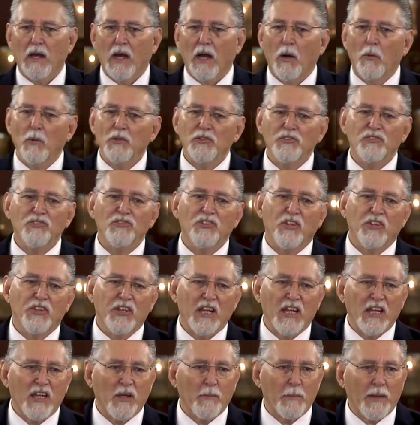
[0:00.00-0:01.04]
I want us to
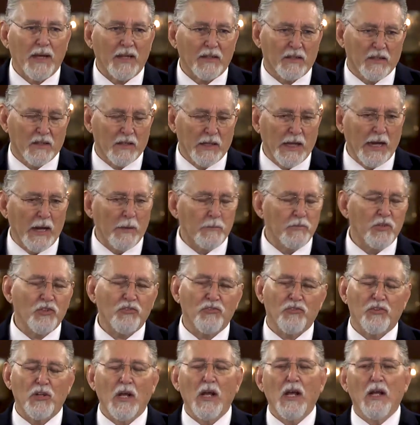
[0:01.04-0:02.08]
think about the Lamb.
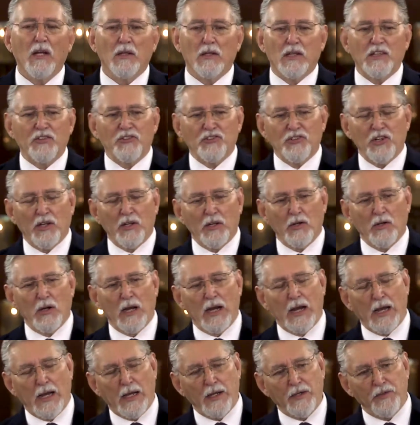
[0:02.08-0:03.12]
Just let's shut our
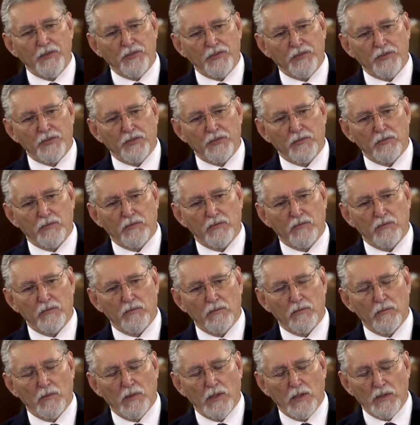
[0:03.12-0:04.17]
eyes,
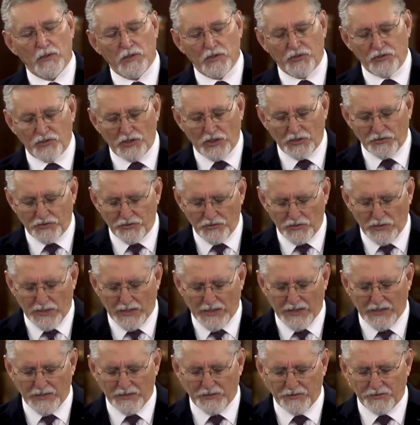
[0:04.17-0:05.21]
just shut your
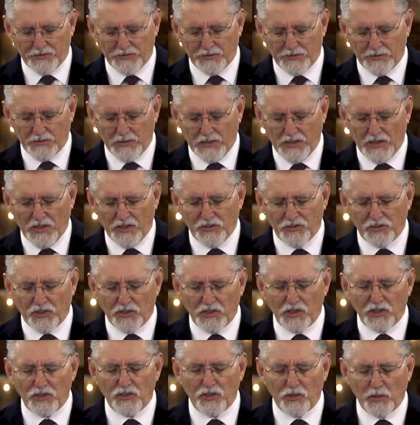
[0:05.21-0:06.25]
eyes so
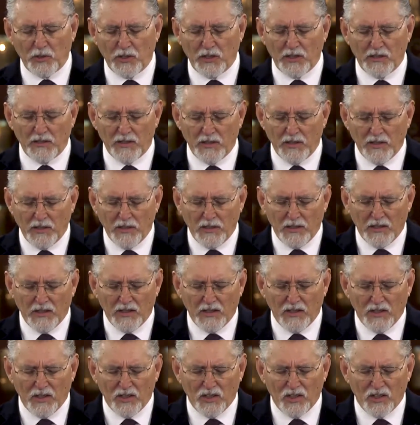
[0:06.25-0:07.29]
that you can
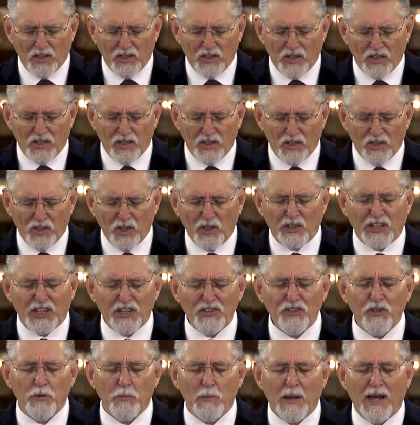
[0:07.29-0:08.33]
Look
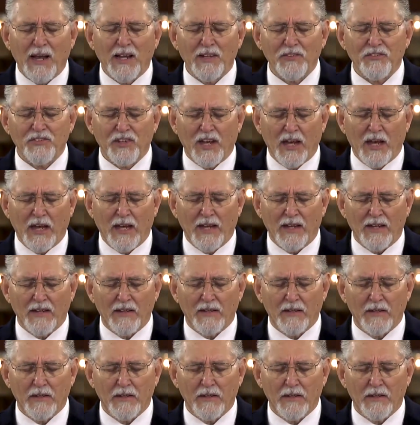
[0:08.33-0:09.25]
in your mind's eye,